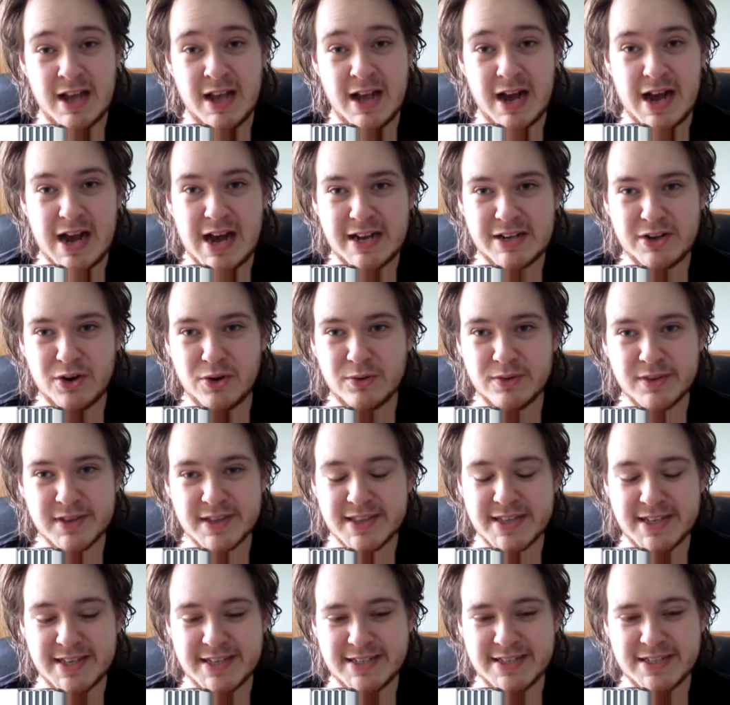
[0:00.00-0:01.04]
I don't
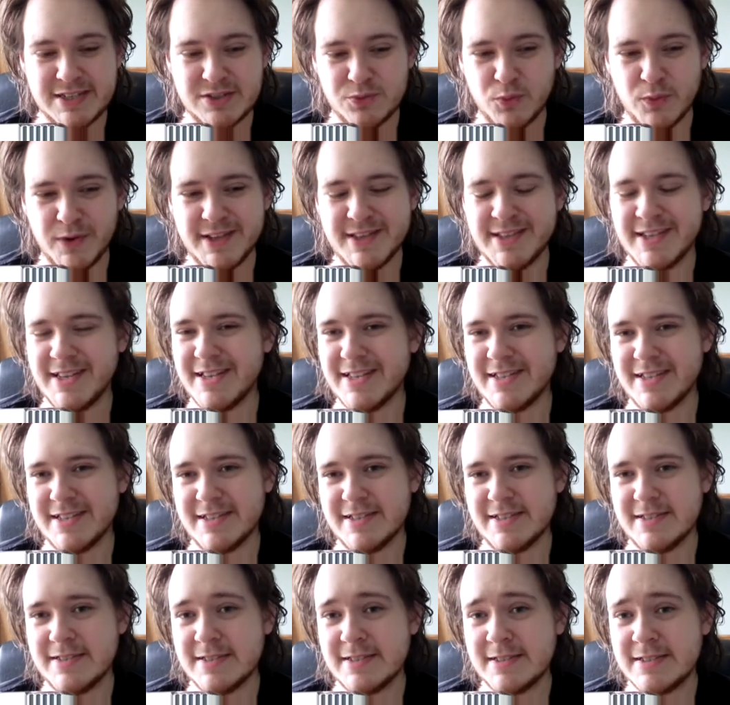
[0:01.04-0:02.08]
think we
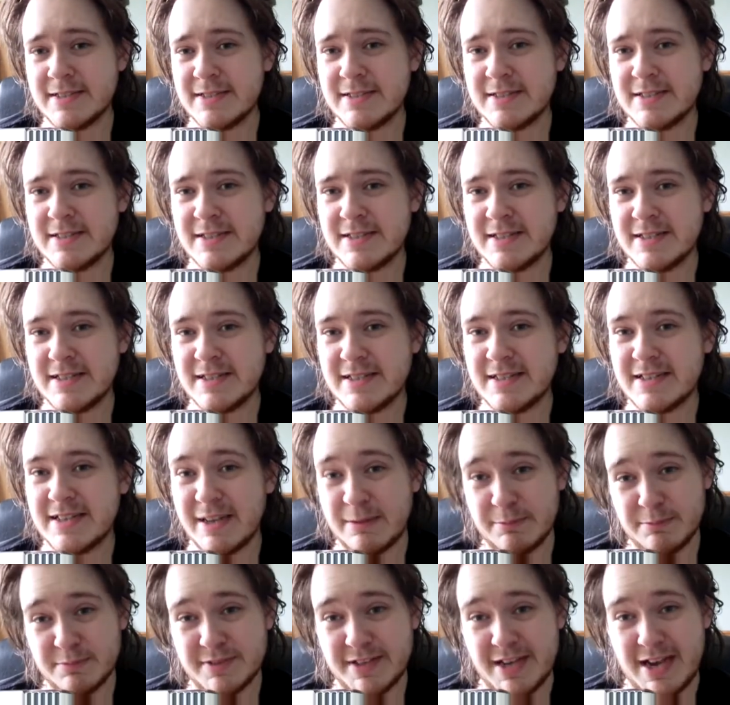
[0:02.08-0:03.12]
needed
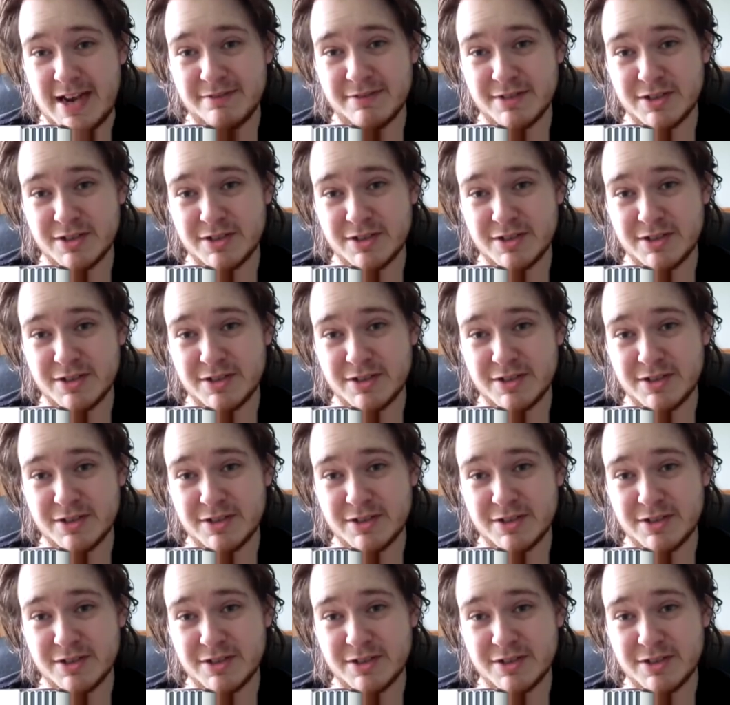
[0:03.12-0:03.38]
him to have his